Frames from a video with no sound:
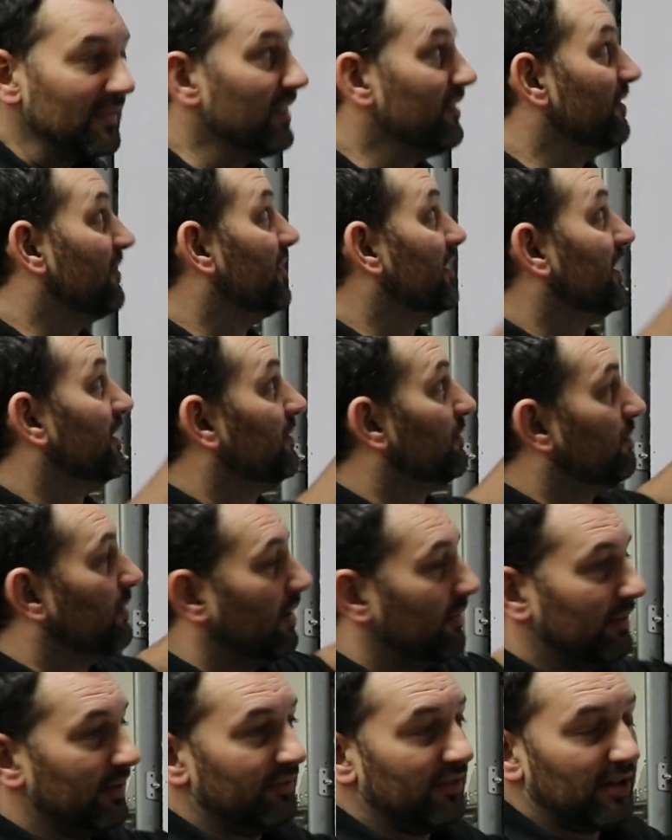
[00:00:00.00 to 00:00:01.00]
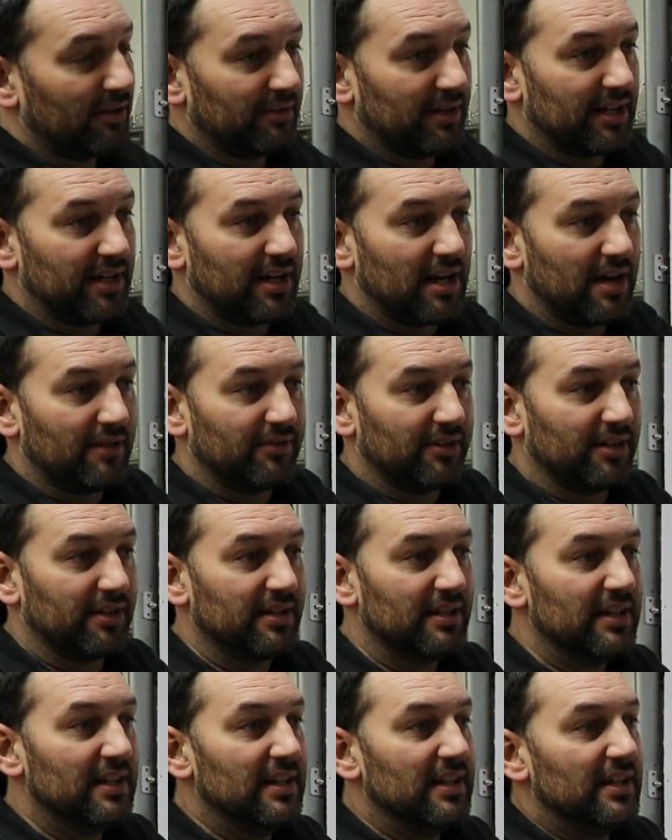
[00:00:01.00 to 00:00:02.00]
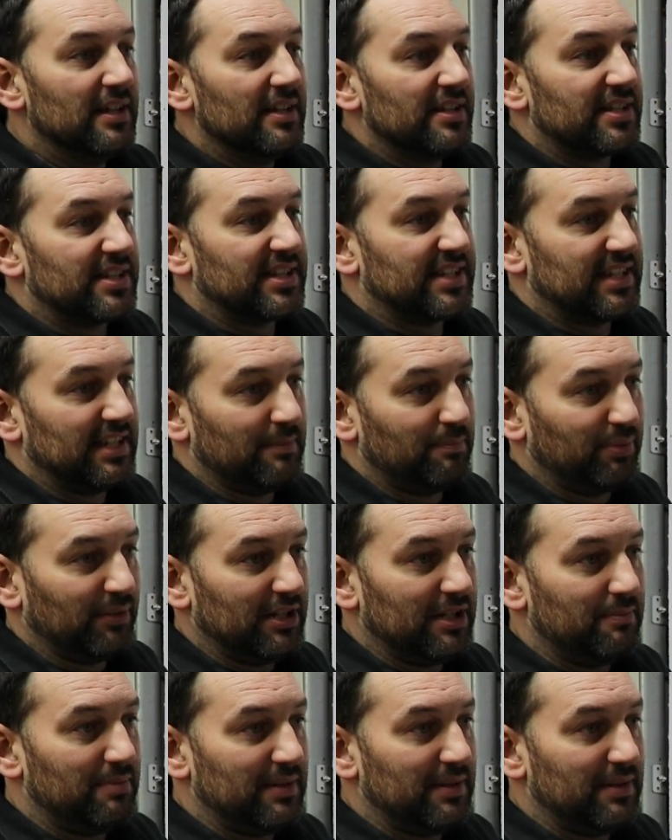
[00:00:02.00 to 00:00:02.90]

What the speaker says: than what we've already covered, simply